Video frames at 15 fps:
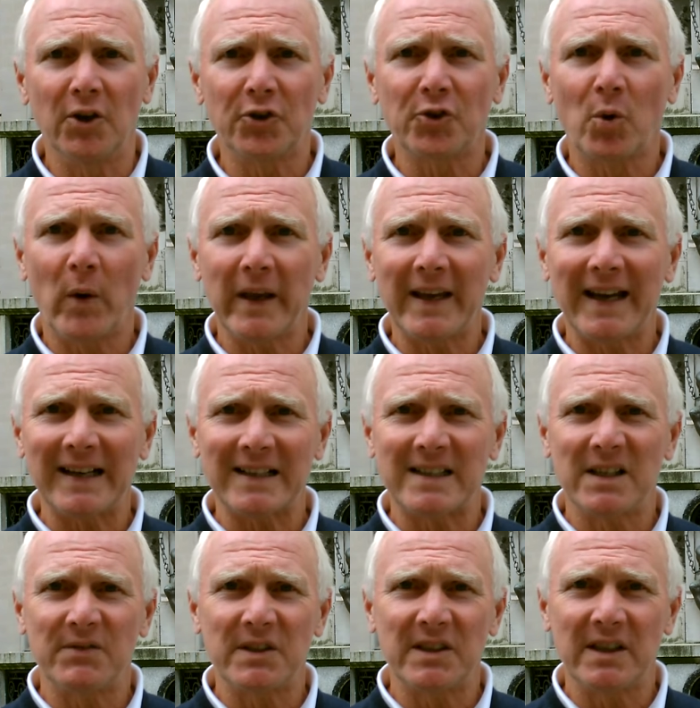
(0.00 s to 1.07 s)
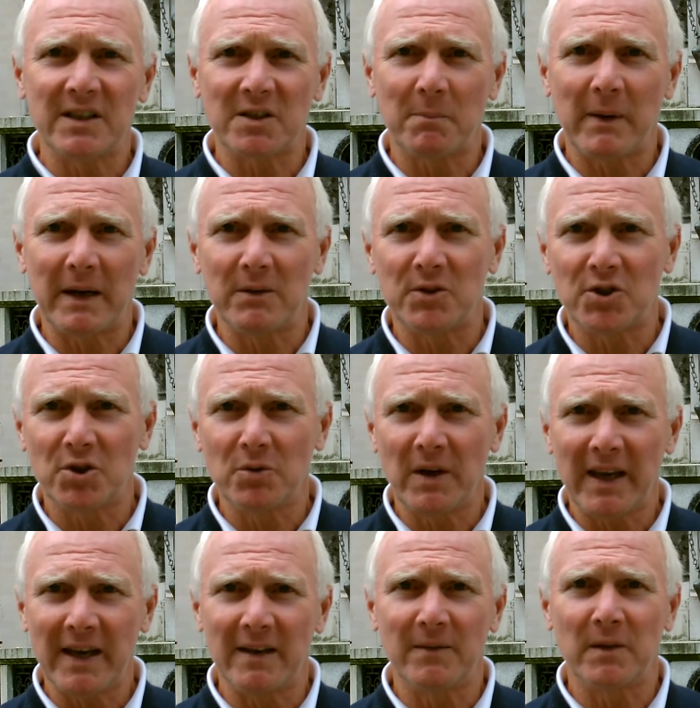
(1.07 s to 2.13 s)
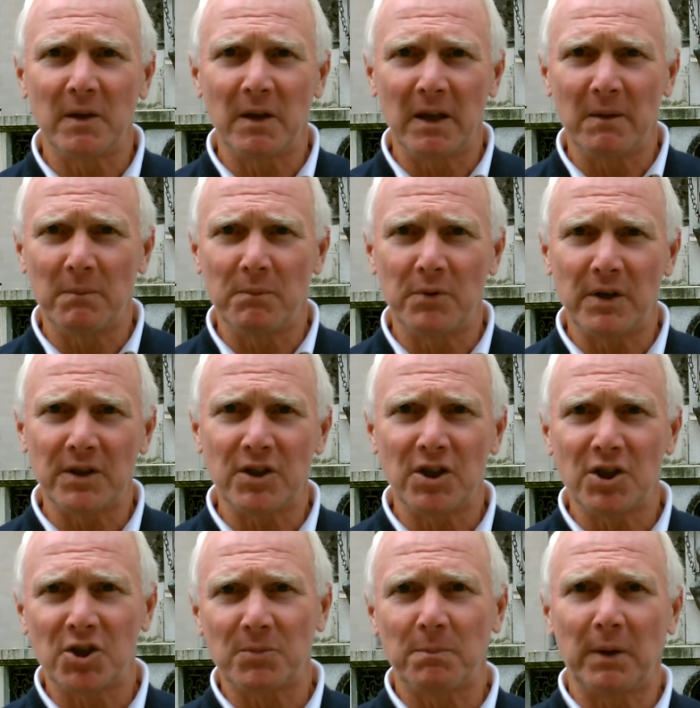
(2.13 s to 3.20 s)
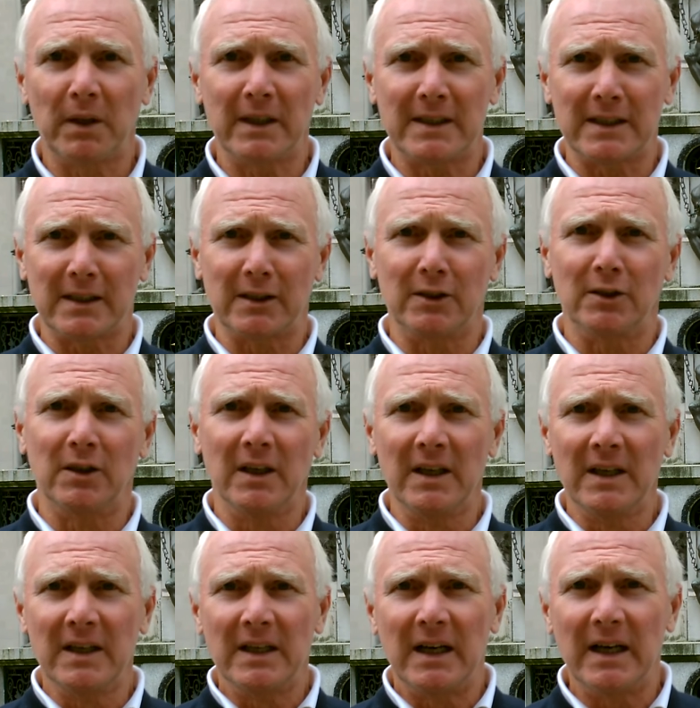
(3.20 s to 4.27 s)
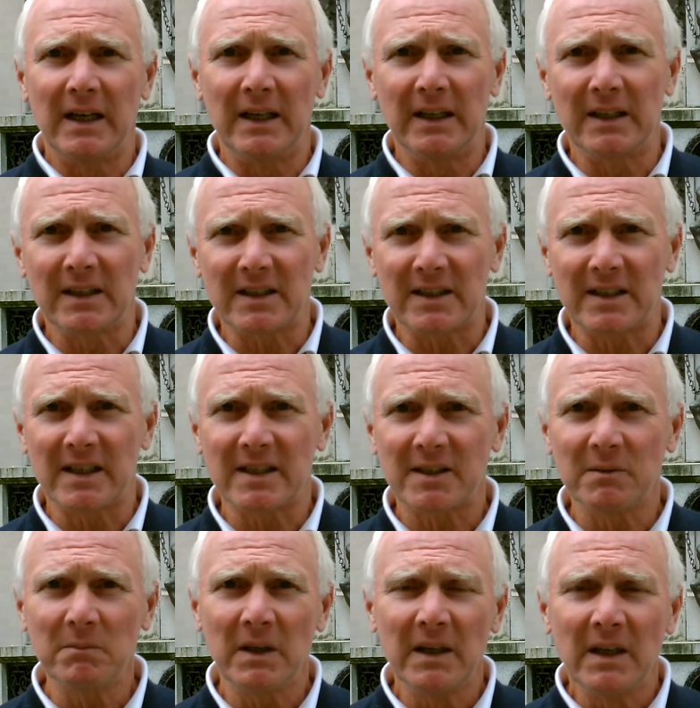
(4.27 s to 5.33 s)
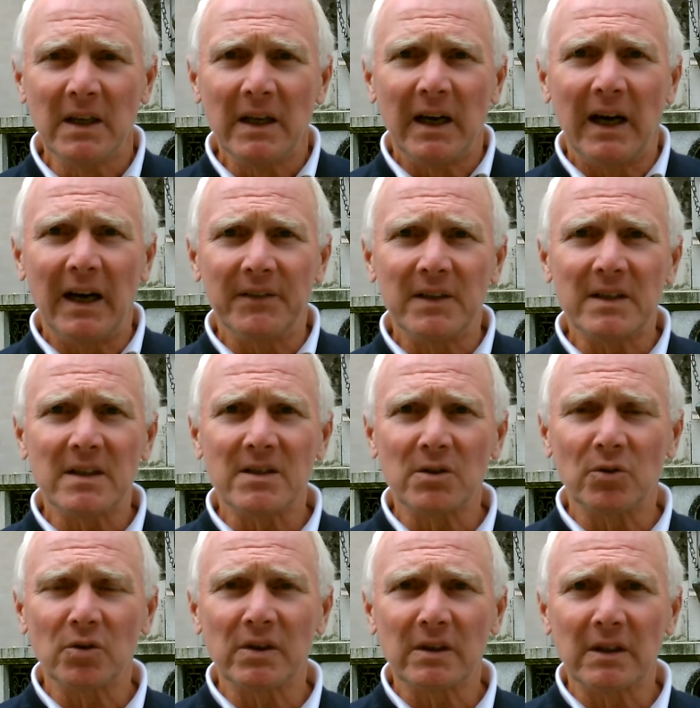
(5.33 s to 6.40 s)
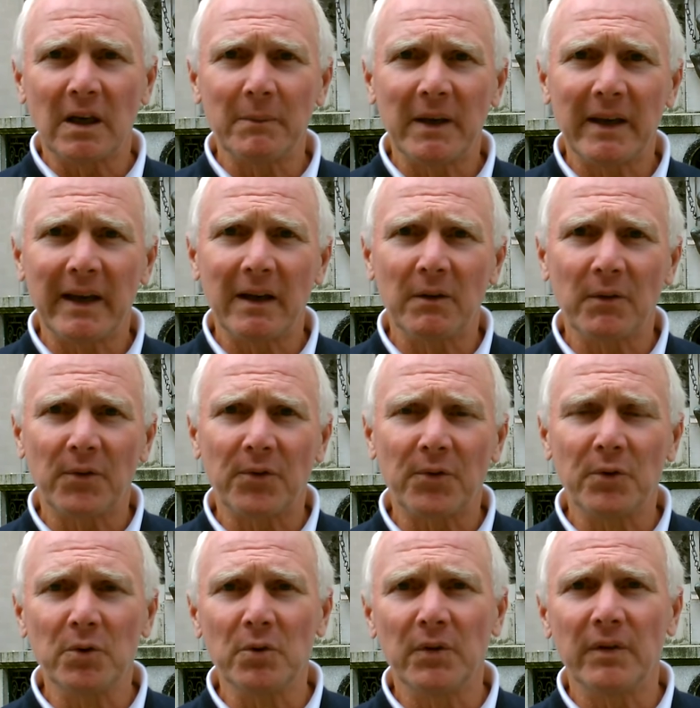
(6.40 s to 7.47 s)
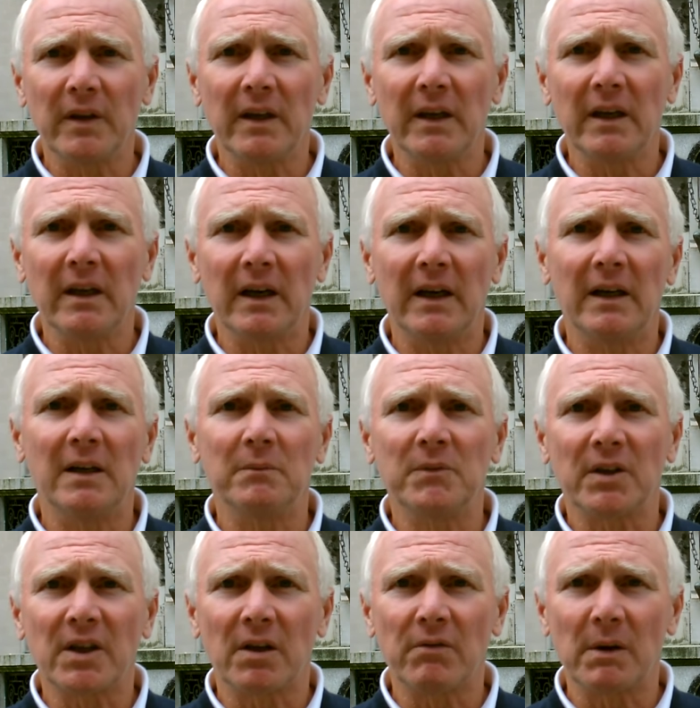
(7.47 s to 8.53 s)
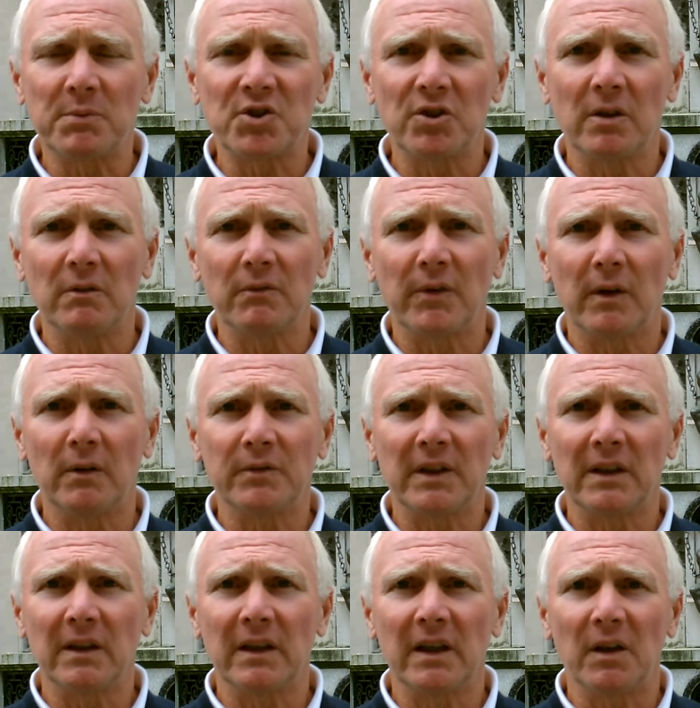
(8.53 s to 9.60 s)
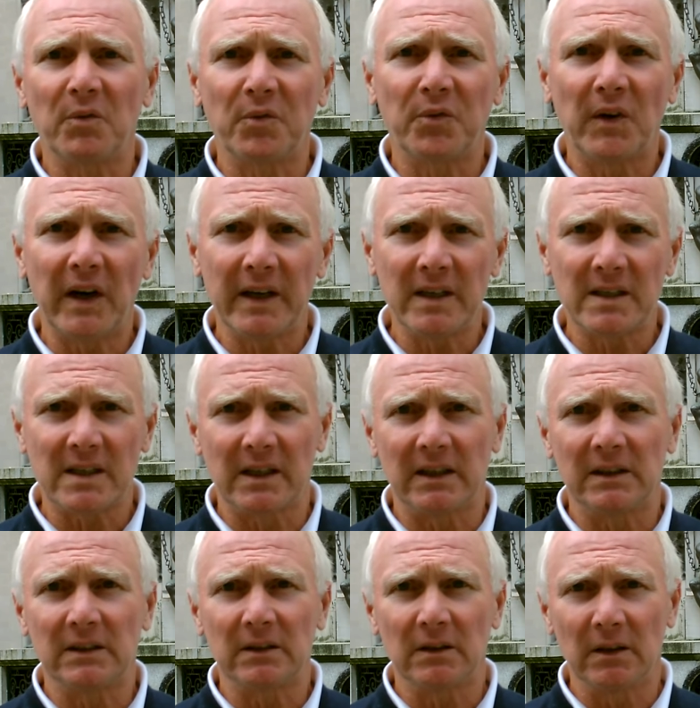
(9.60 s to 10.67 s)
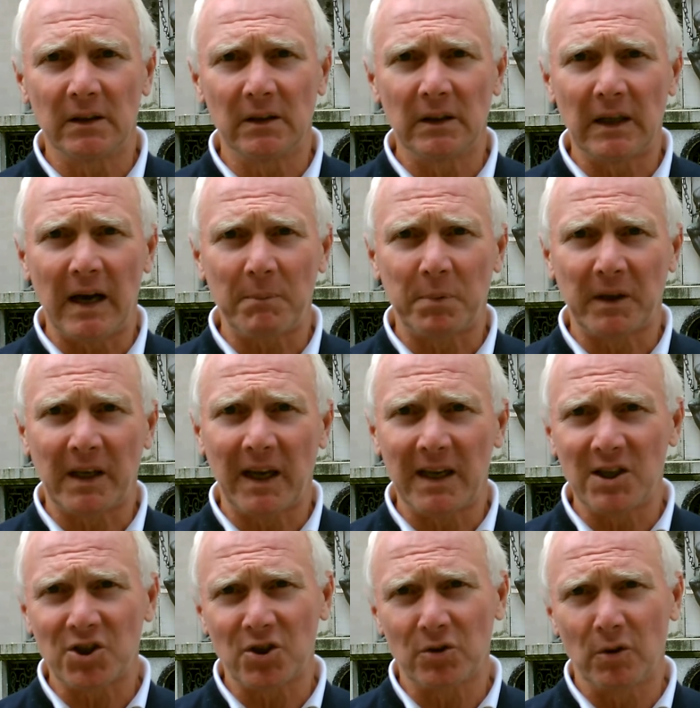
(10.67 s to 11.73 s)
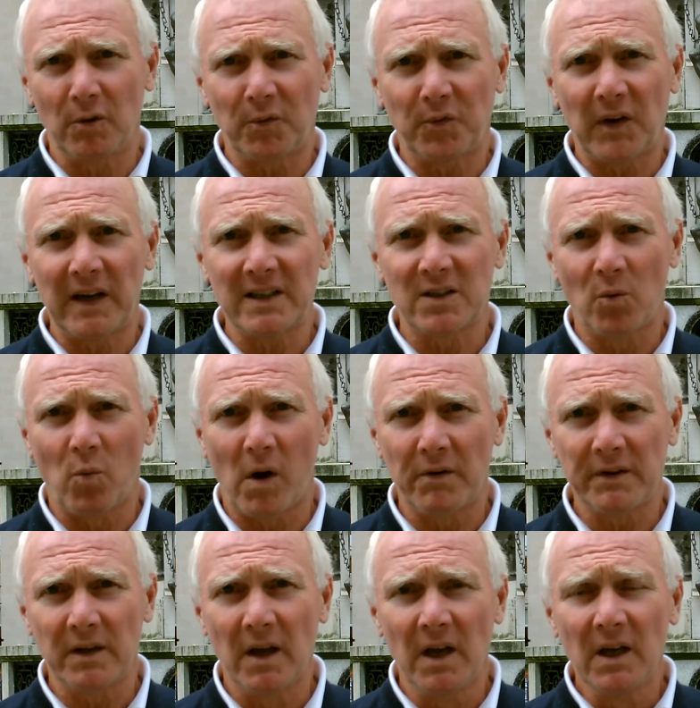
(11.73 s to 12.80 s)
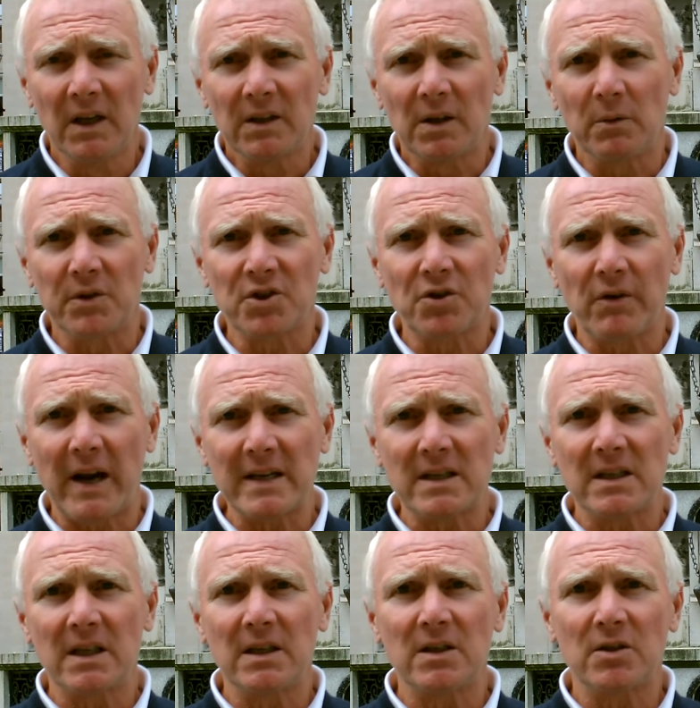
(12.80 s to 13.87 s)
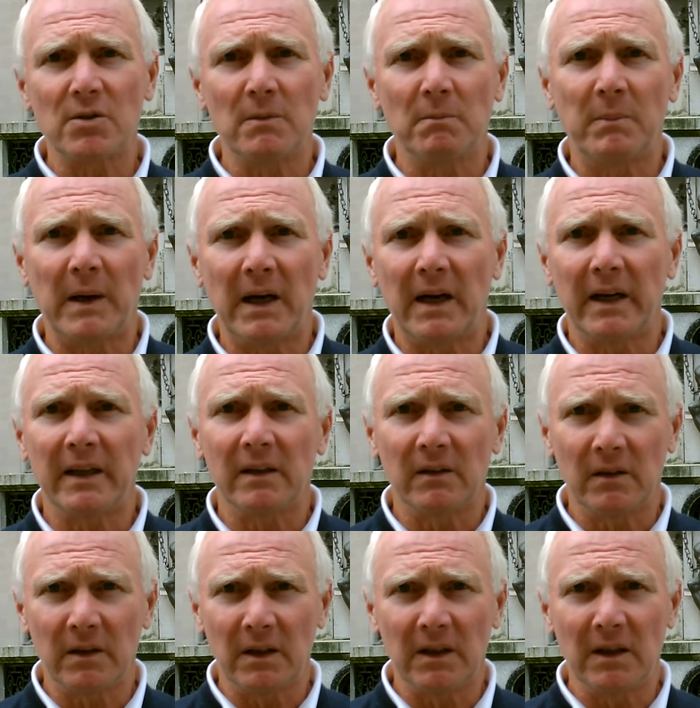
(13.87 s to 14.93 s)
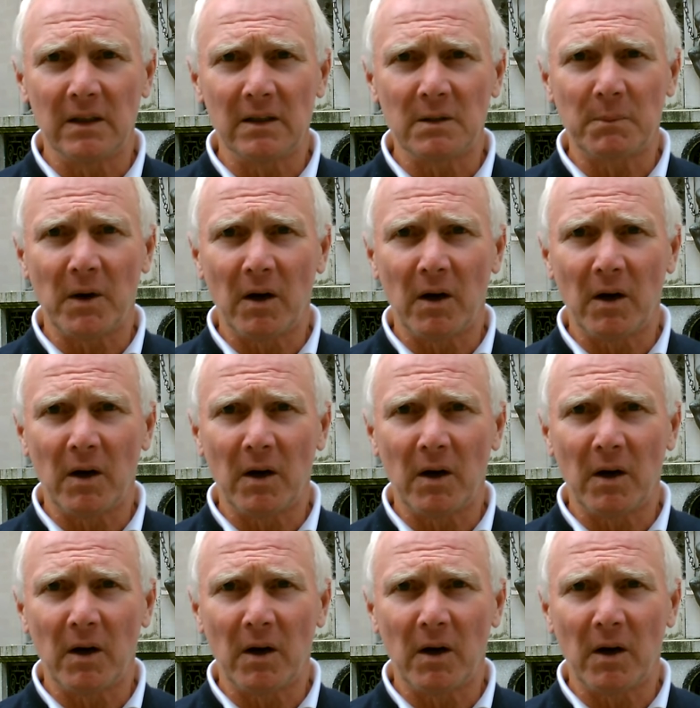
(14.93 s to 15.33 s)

earthquake activity is about to hit the British political system. This is all coming out through the corruption involved in the FISA application or FISA warrant that was granted by the